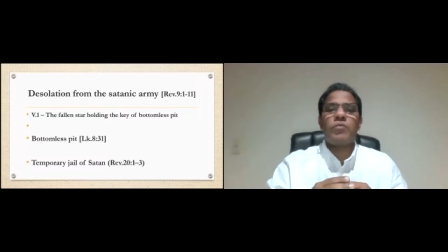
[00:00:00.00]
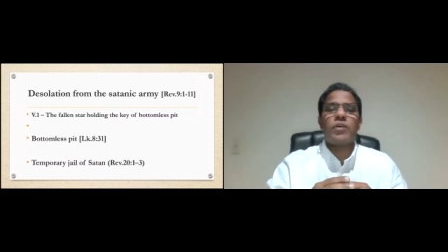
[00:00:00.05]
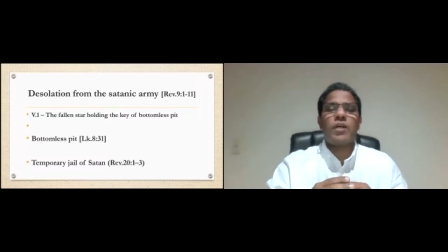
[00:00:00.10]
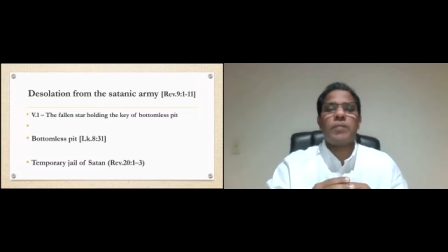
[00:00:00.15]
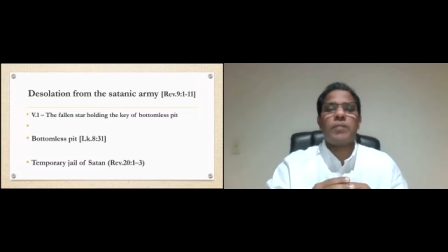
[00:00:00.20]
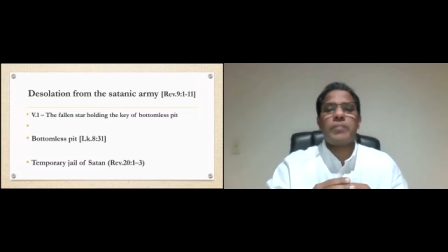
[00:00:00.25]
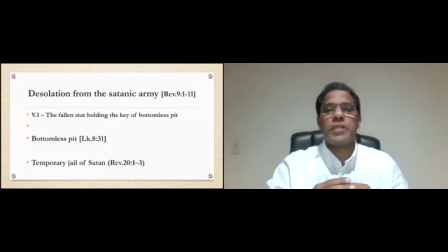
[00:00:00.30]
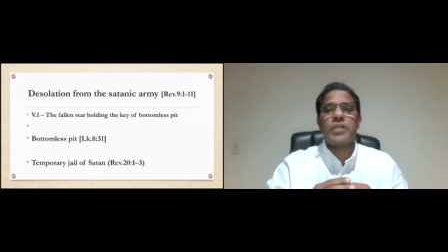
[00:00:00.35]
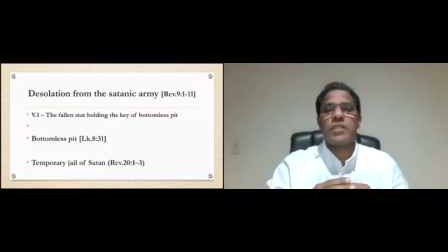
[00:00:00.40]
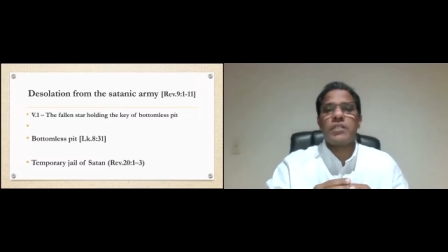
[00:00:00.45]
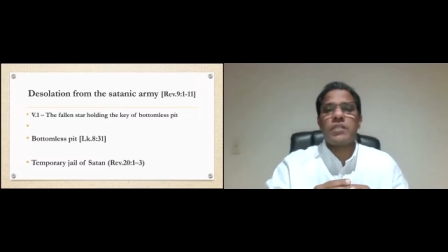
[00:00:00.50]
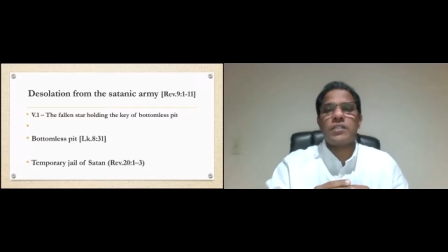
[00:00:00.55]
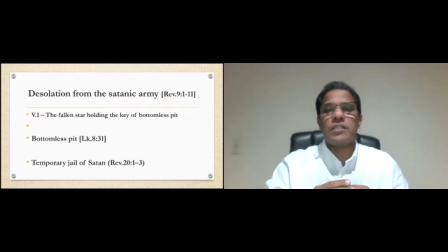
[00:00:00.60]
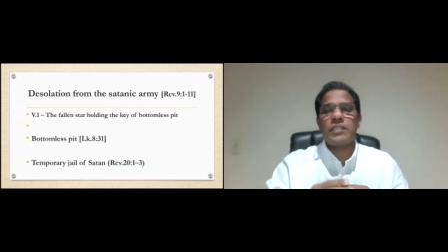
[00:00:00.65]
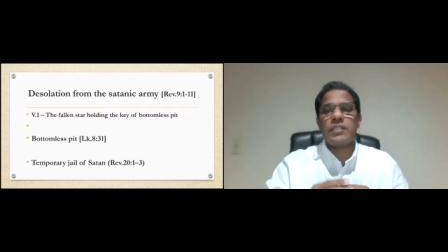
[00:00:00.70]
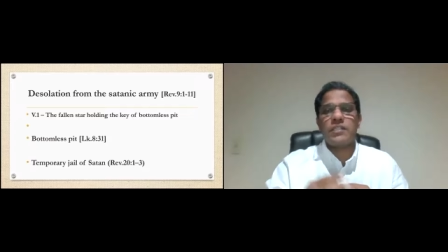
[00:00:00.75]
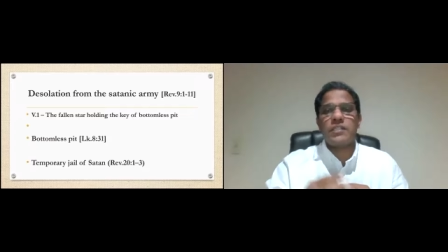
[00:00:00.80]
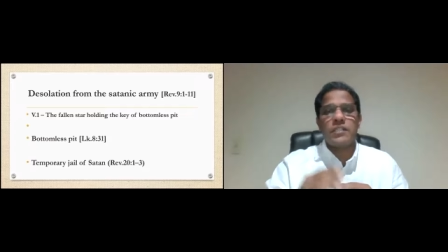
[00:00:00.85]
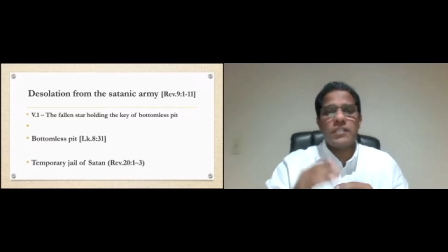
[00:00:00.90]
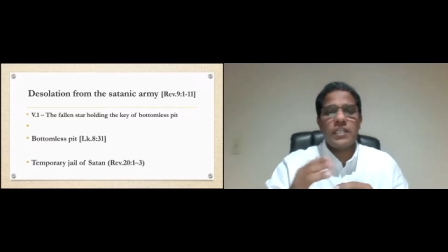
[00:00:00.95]
I mean, uh,
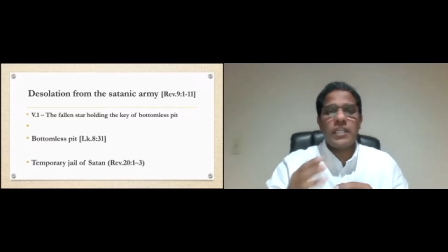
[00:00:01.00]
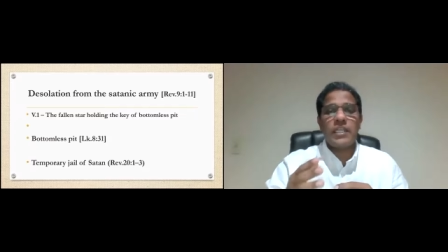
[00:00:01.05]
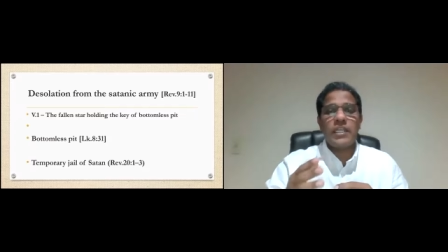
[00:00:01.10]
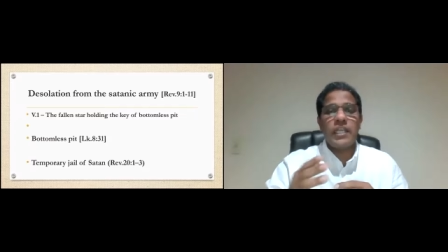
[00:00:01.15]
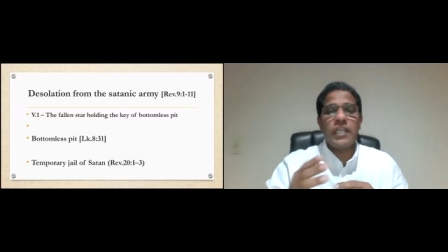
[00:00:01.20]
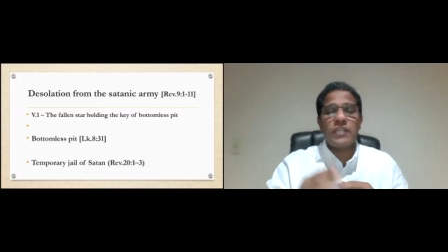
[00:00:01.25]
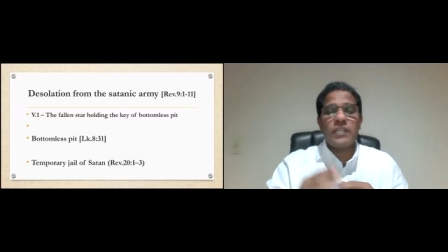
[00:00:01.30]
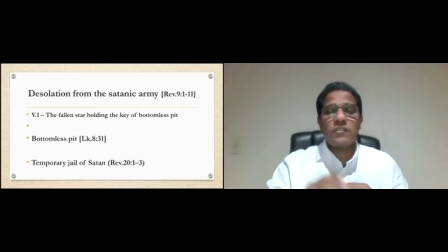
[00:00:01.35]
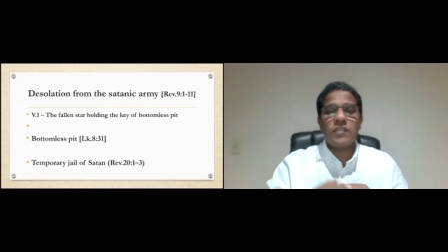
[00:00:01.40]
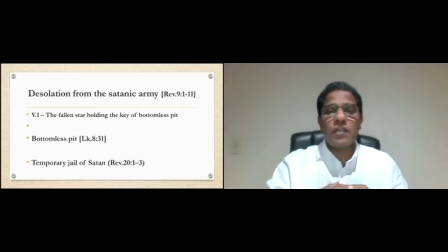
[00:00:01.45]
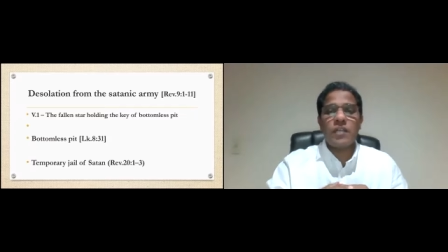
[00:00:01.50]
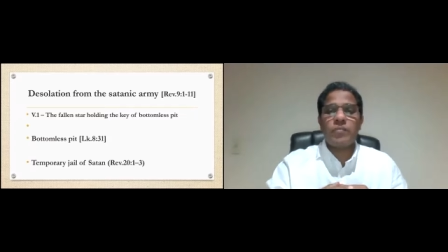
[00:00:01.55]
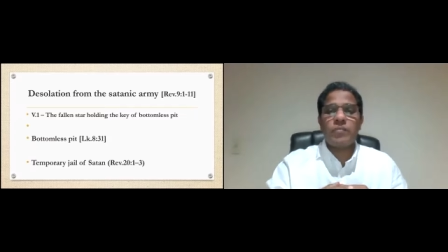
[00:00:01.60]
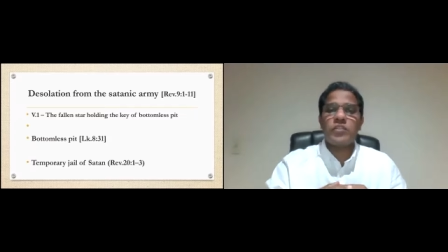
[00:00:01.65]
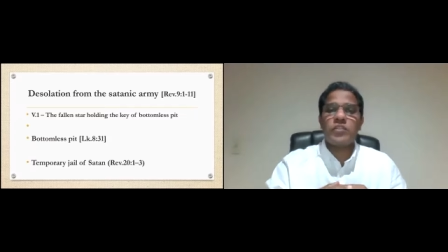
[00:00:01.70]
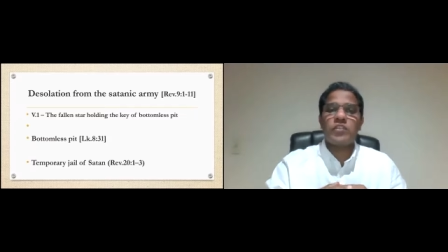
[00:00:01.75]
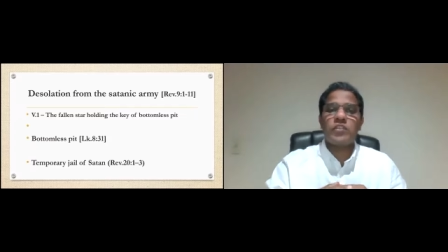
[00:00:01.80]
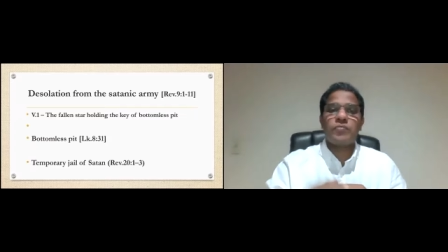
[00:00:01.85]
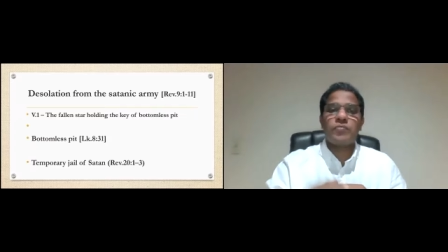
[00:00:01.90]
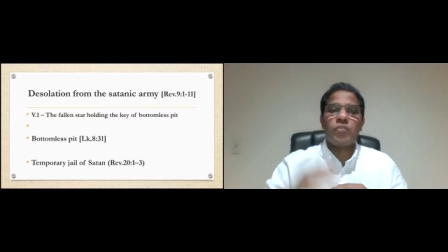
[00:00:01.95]
the, the angel
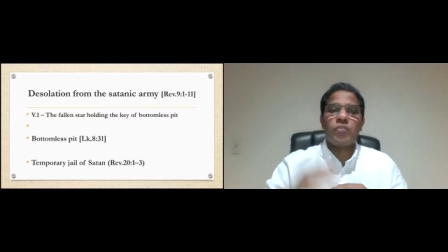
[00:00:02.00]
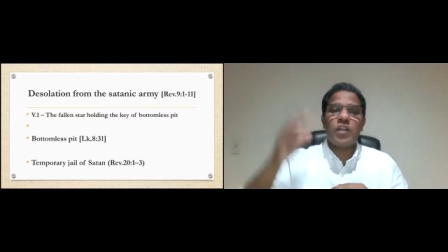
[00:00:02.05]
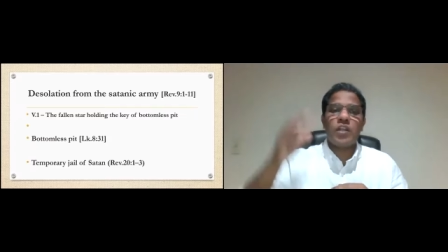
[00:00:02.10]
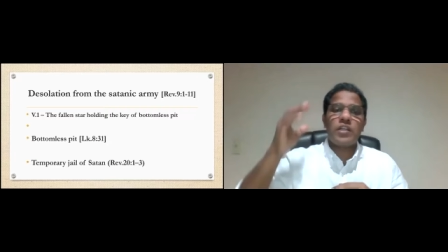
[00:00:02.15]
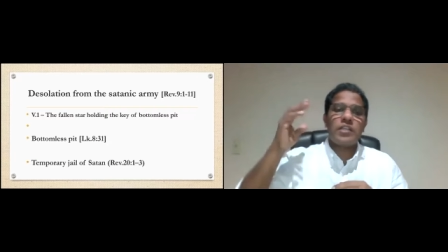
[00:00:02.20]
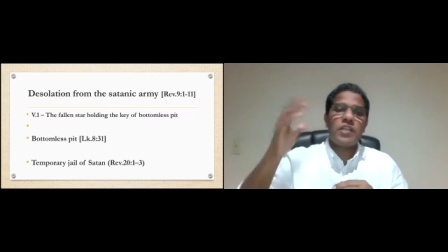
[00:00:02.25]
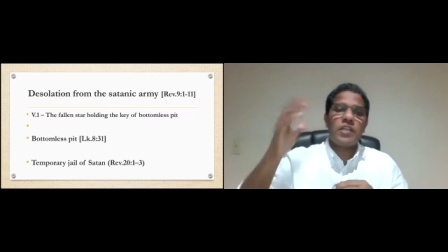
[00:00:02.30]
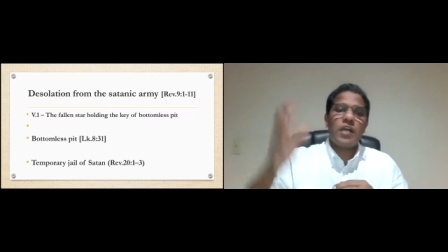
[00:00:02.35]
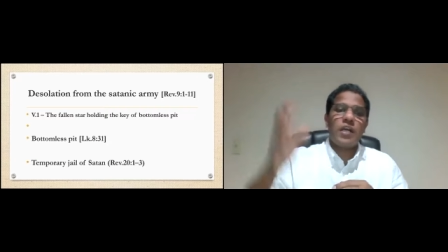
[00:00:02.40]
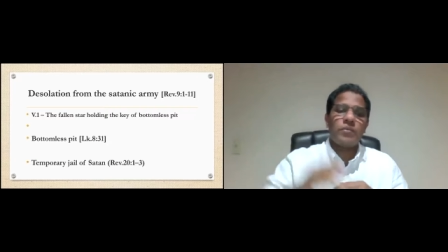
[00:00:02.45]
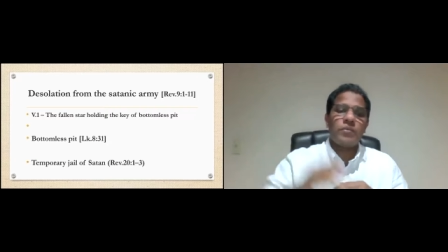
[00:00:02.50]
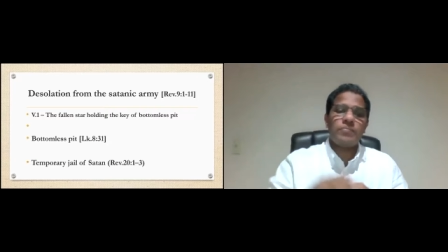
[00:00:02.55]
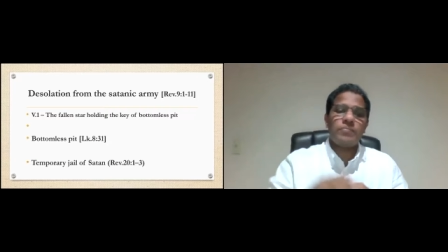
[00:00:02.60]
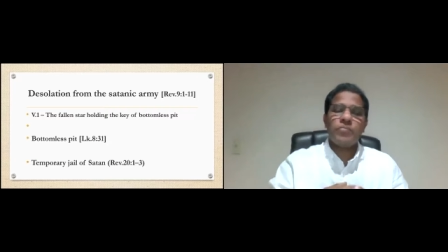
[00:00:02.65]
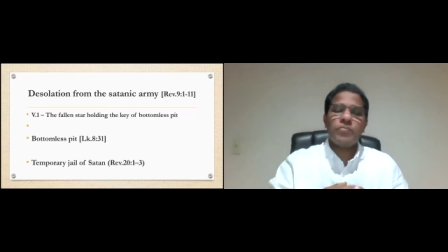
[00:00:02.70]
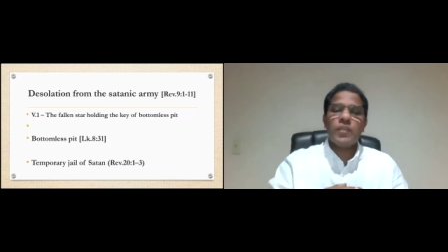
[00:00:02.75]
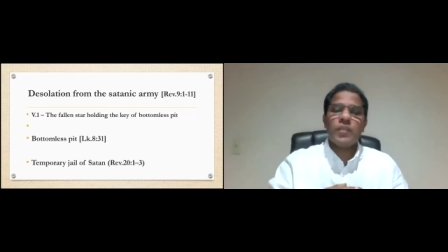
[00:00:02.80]
which is fallen down.